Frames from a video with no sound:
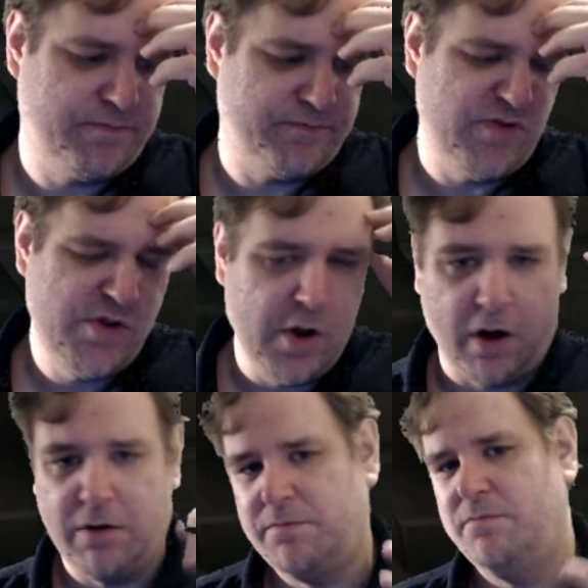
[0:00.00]

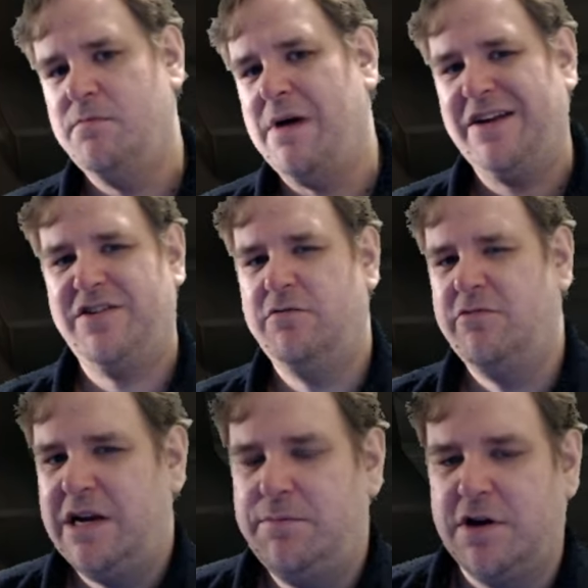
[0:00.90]
not match it
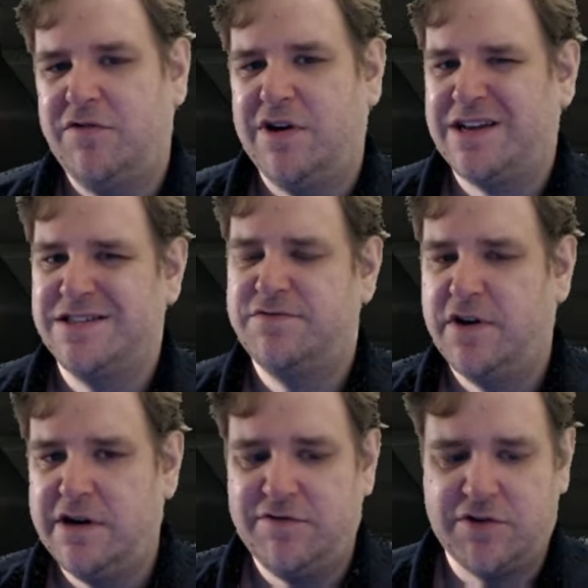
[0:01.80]
really perfectly because it's a
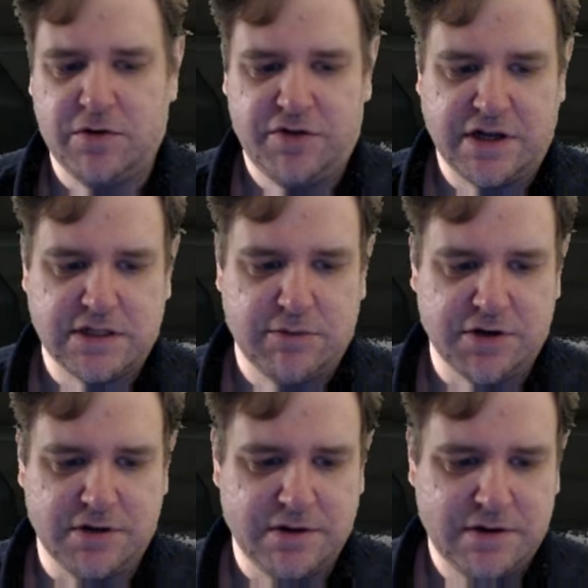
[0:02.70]
very difficult thing to model.